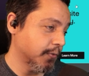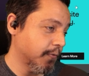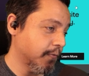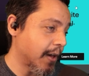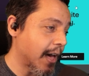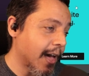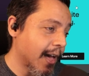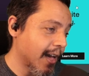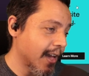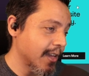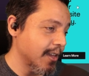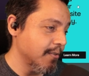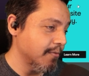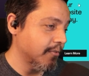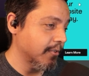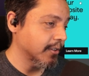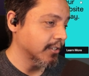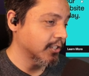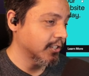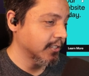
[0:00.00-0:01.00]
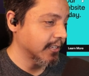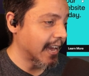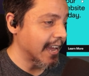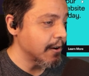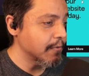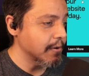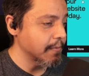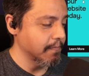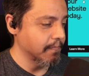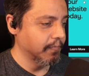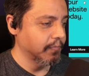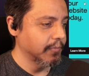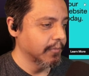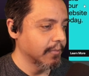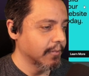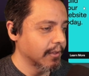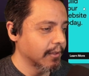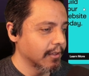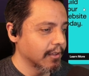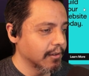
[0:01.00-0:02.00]
V Skyrim,
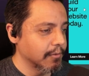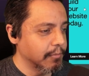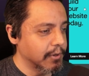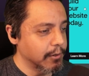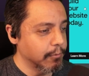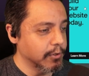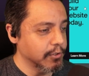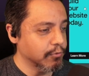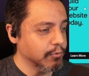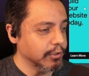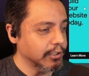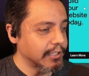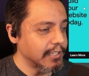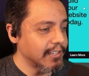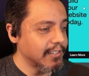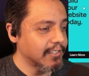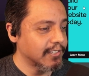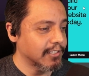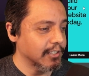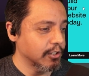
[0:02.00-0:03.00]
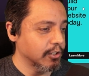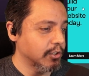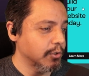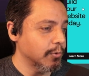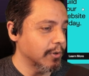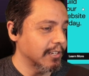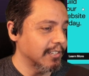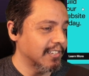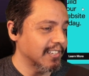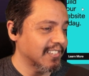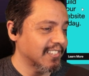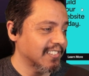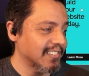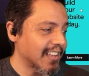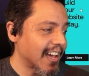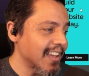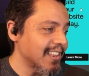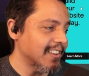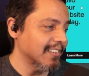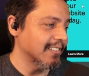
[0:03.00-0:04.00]
but it was released to a
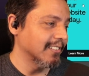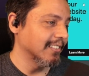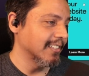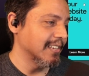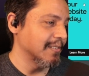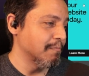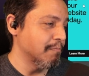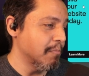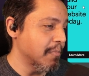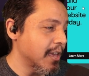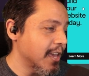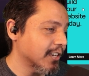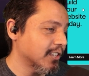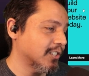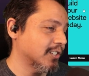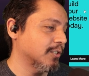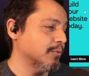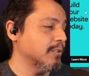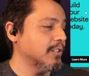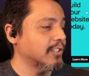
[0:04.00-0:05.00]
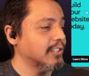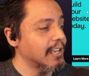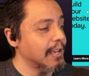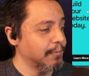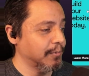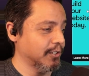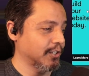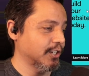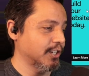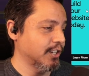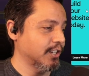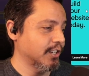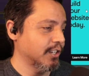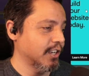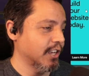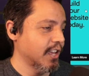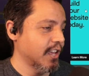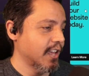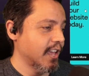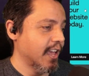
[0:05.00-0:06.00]
decidedly mixed
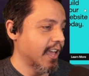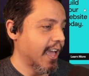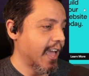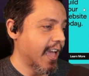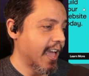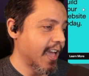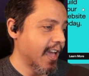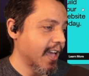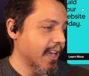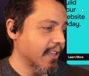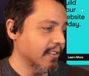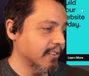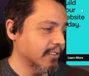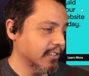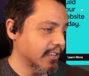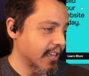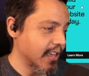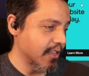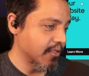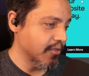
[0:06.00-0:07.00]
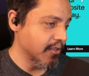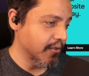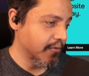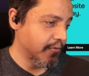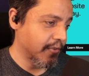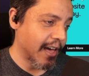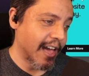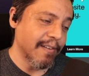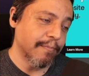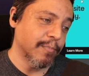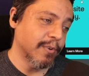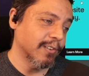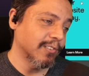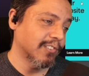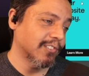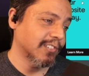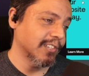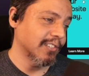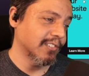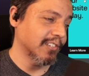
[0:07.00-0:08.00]
reception, and in the 5
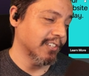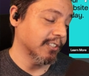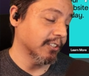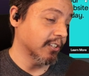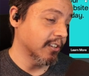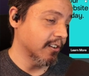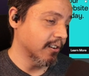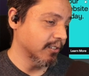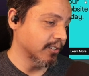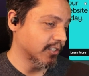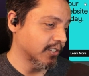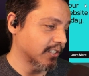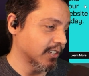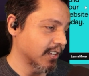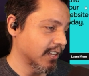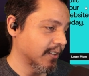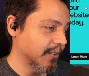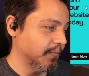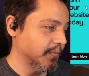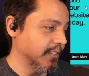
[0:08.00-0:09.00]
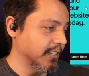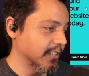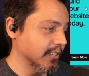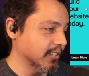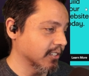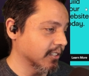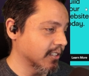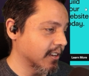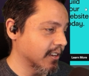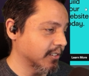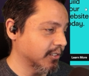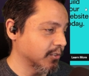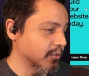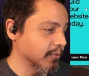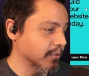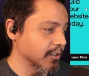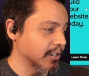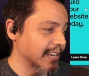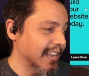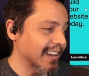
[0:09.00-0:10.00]
months since it launched, it's lost
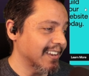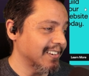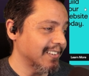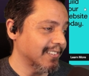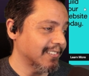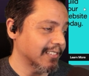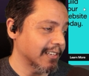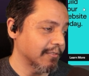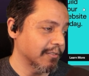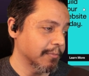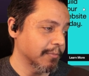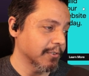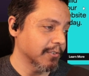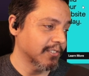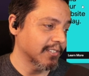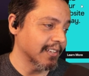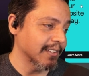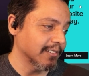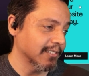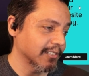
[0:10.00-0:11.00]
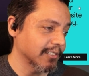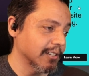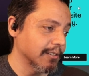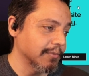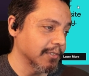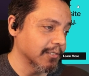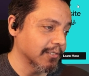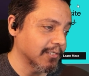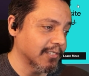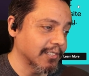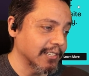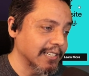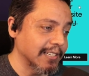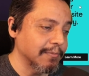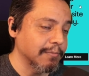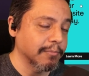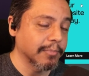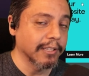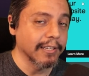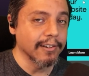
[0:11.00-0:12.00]
over 97% of its
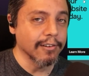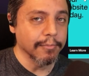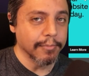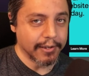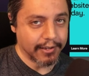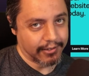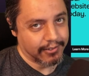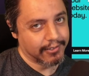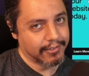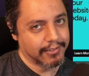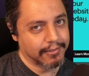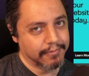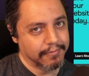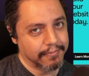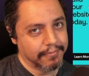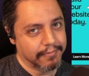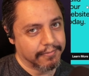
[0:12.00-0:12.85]
Steam player base.